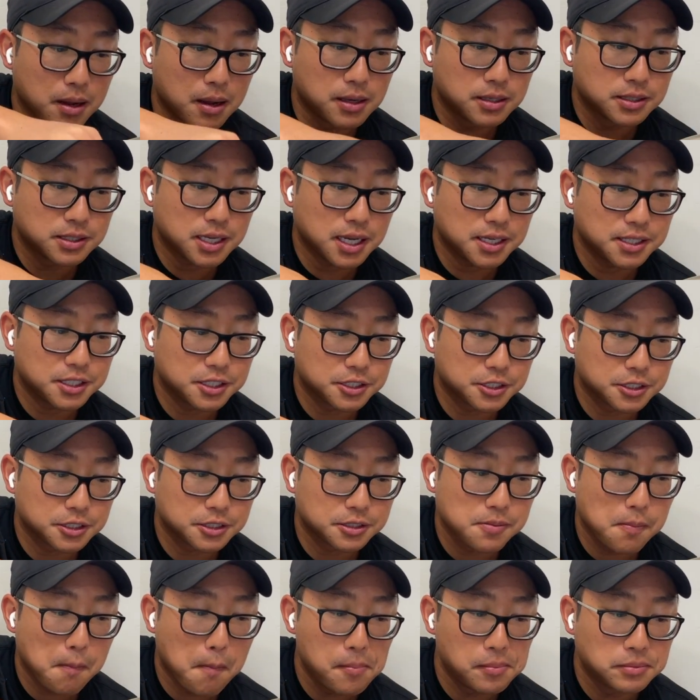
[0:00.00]
side dishes.
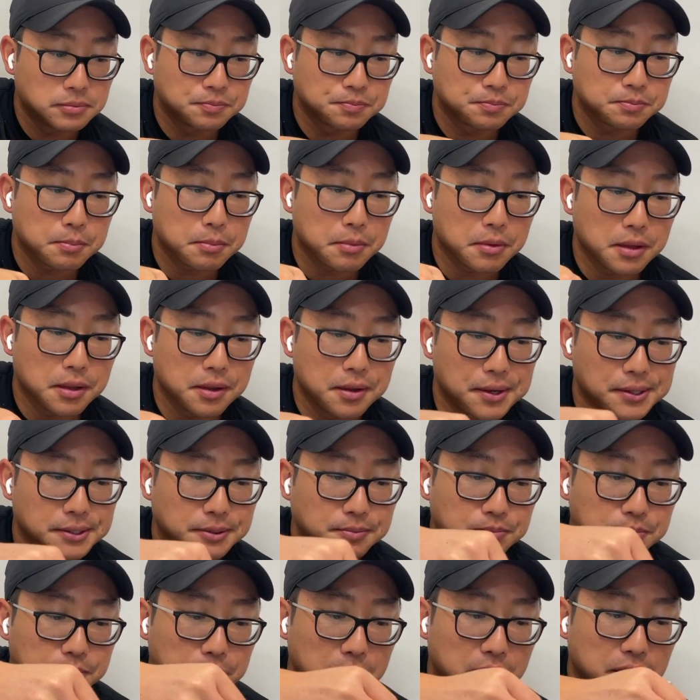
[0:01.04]

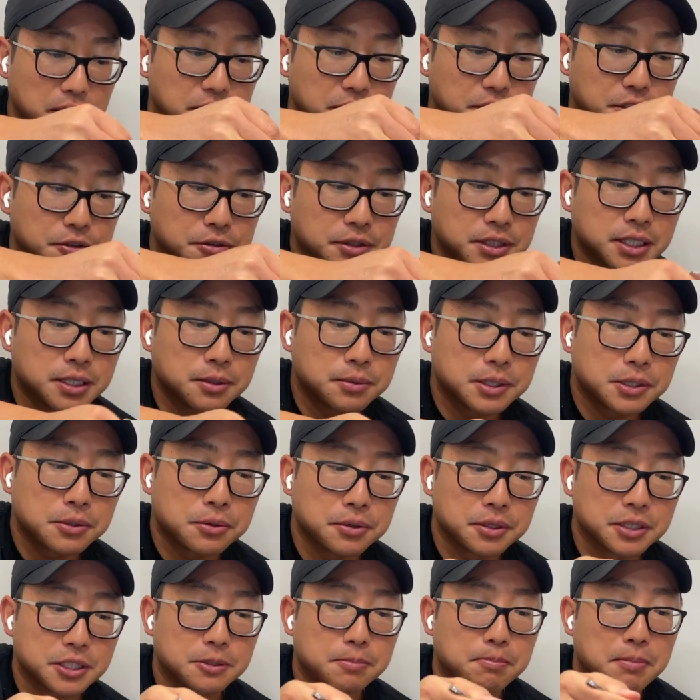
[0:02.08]
In Korea, we call
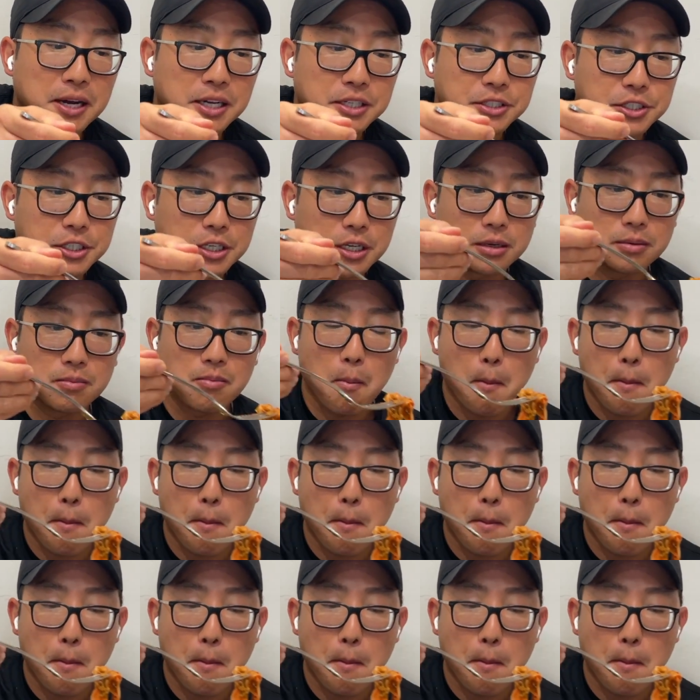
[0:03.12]
this panchan.